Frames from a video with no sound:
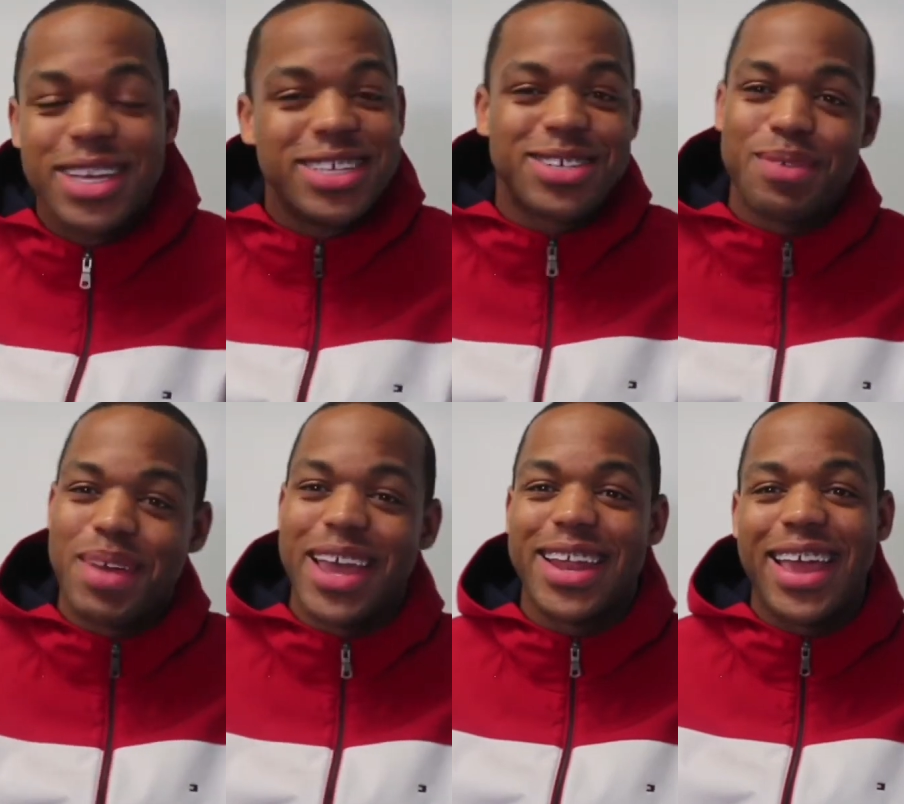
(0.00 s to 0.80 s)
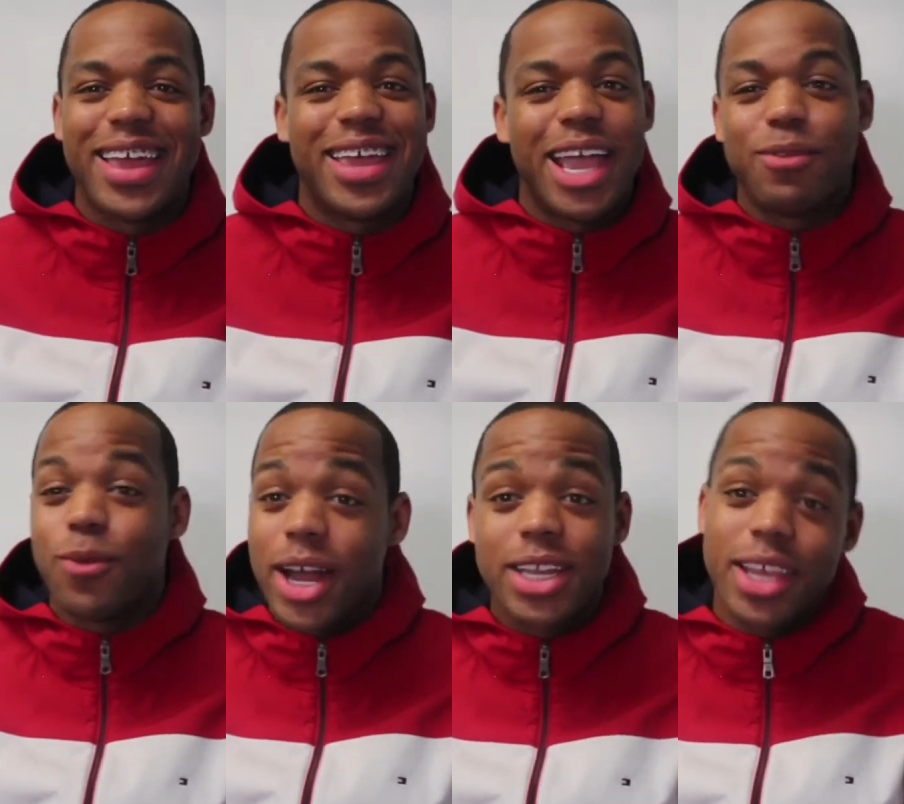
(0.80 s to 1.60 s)
So, man, hey,
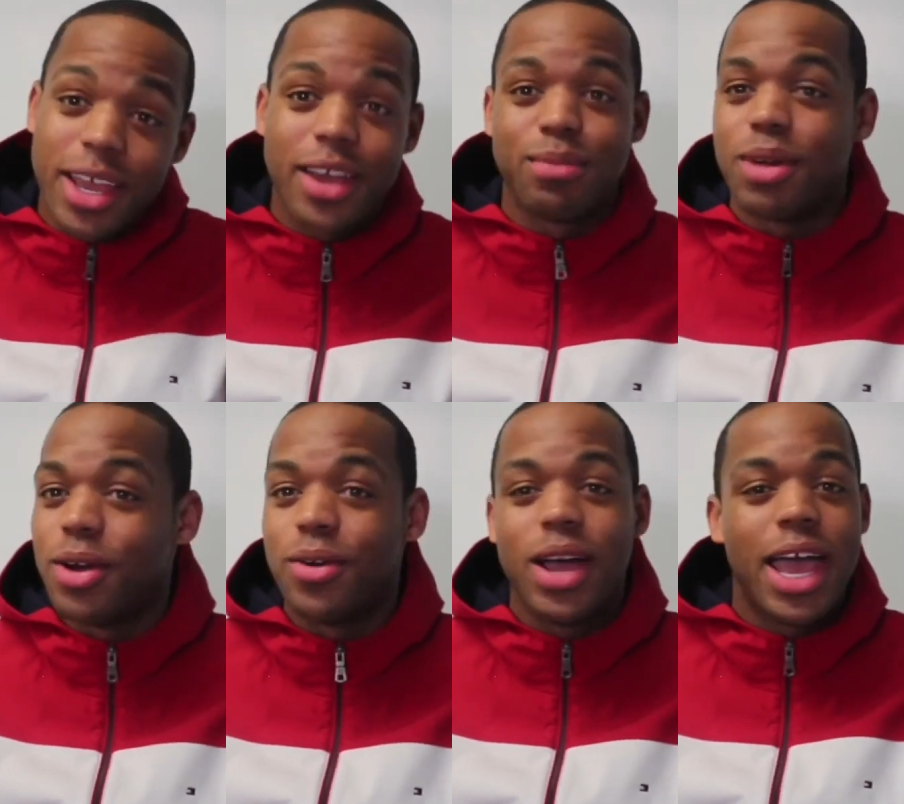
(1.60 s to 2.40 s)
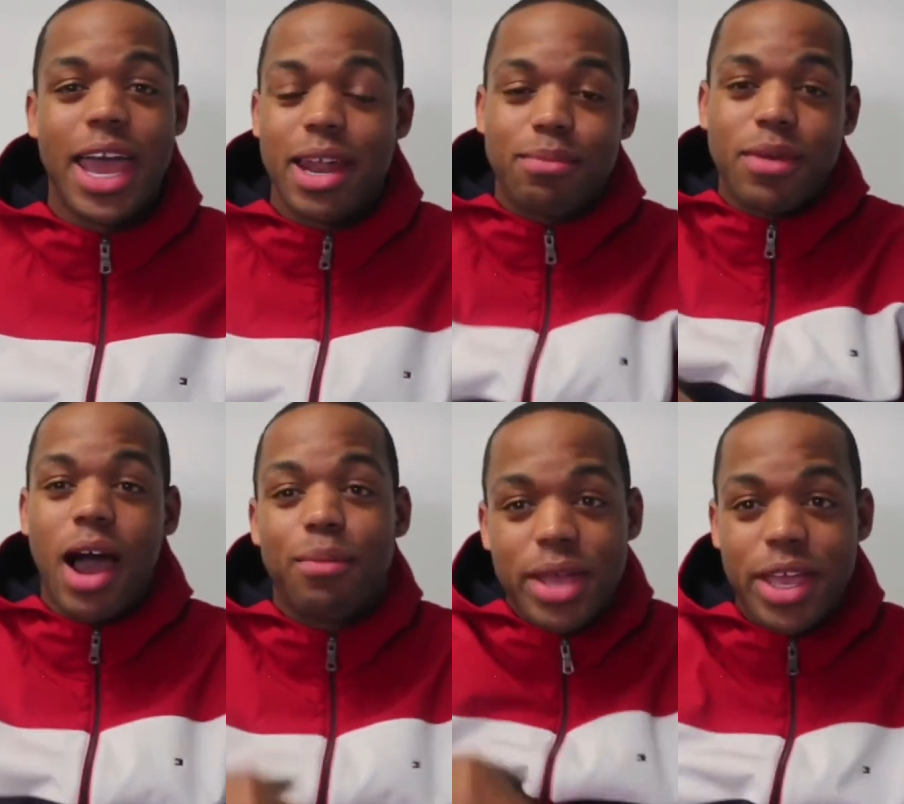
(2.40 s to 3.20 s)
1 year, bro, and
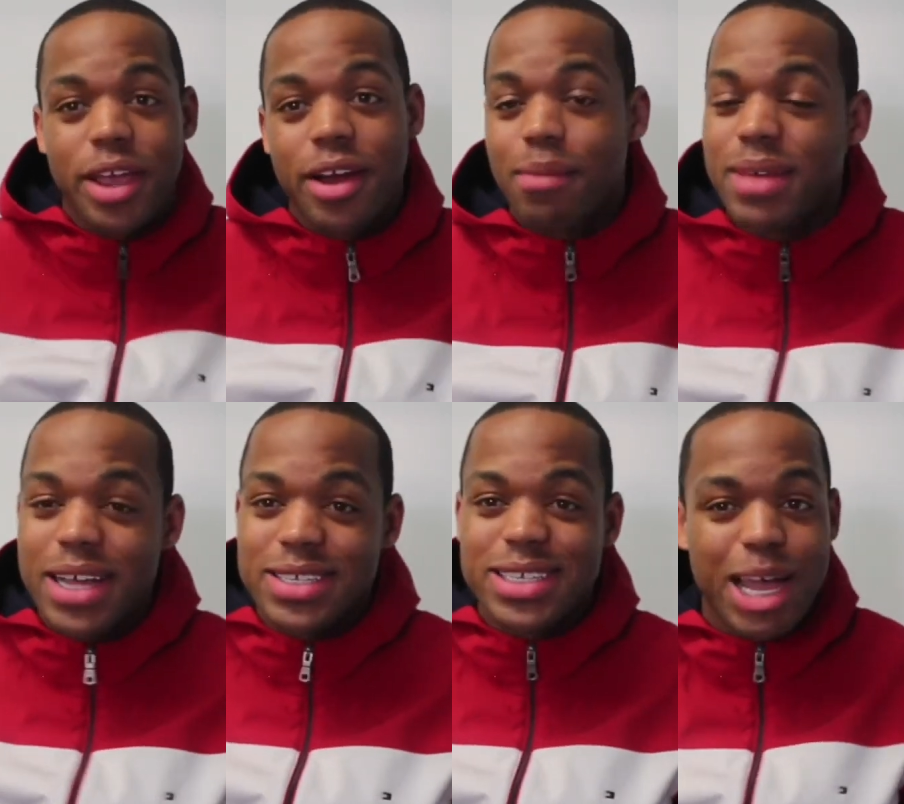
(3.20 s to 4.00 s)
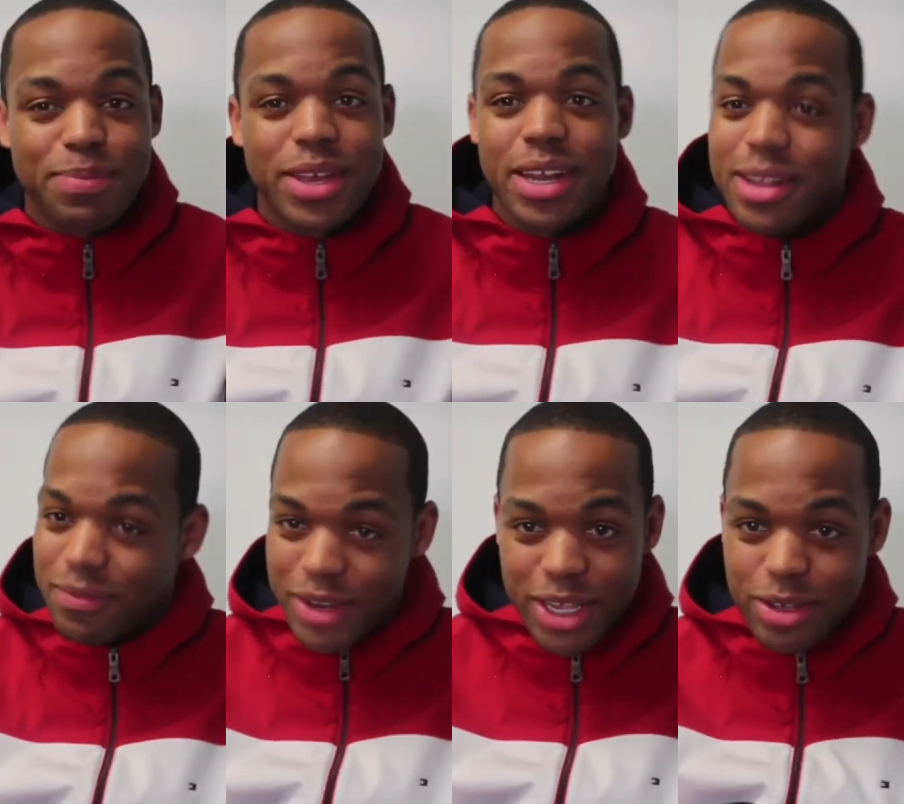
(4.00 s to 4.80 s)
I'm here. I'm not stopping. The
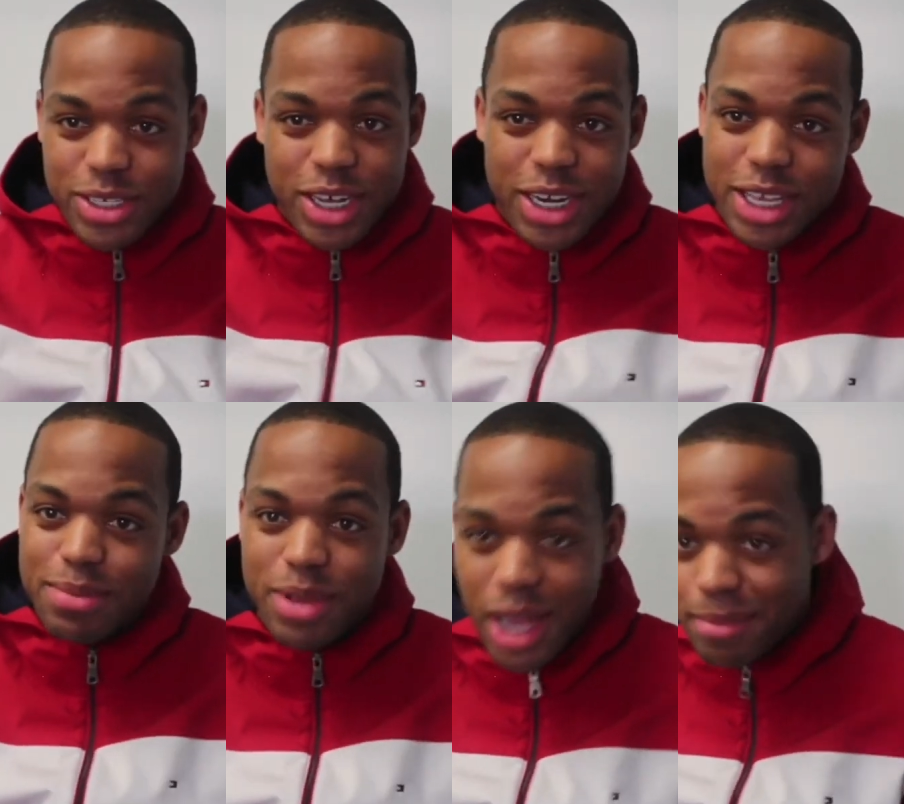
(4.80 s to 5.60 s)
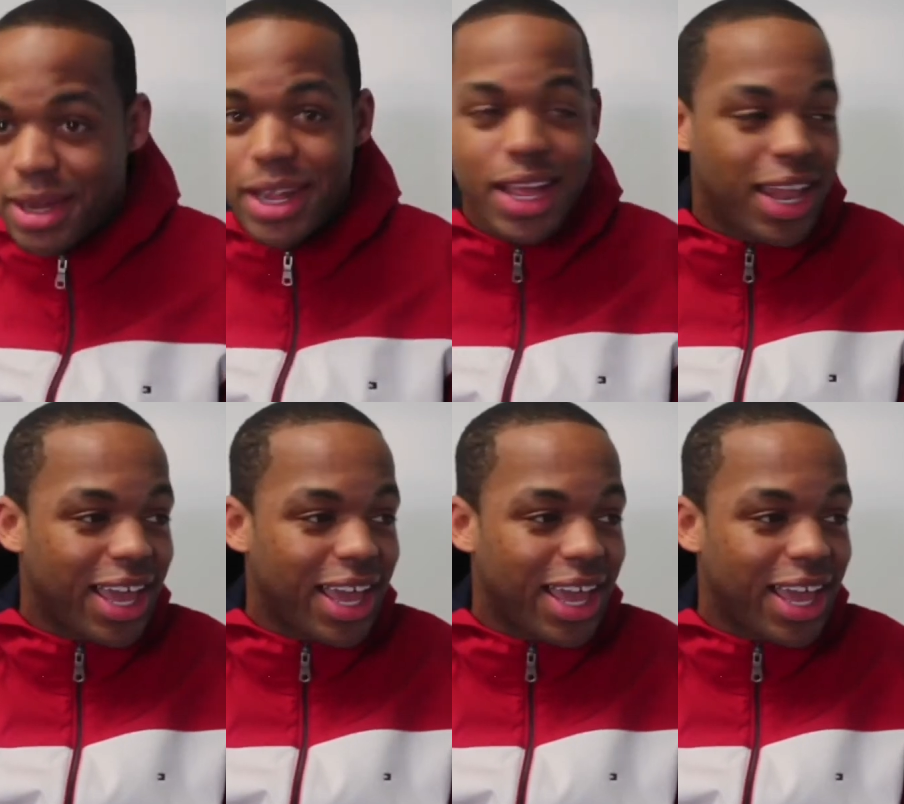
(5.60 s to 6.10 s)
videos are gonna keep coming.